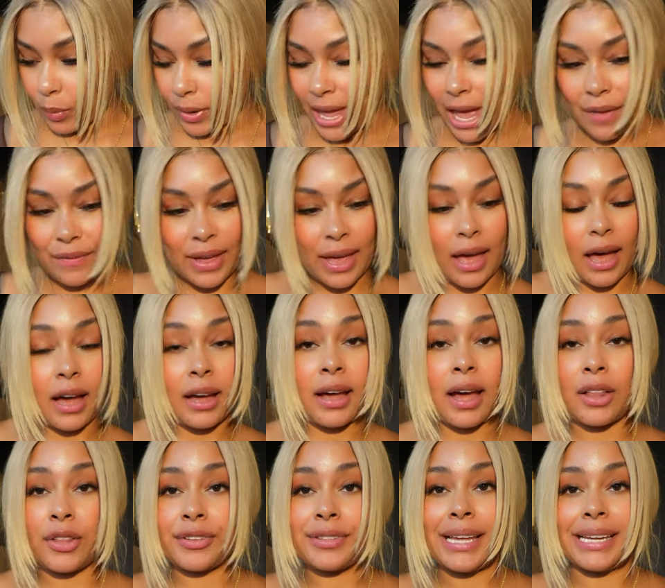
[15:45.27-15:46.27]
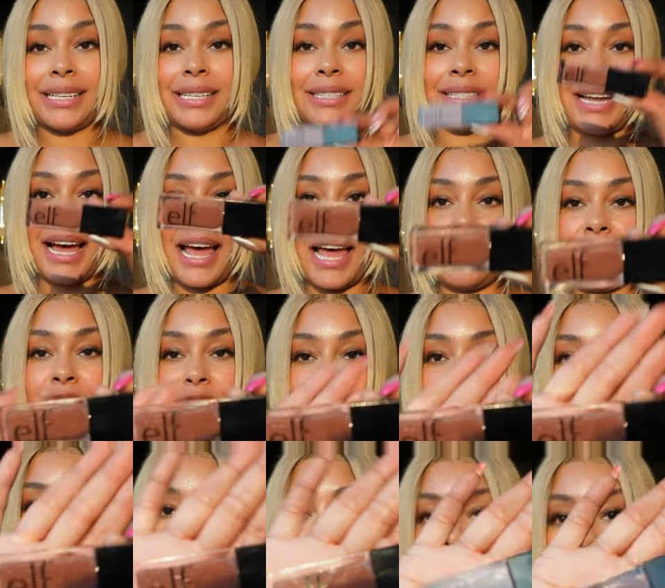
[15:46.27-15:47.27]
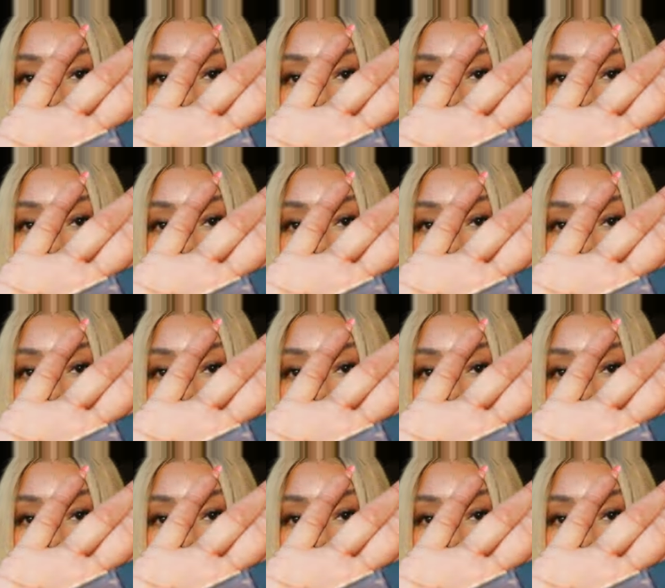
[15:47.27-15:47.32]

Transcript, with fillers: we have a, a, color that does not have a dupe. This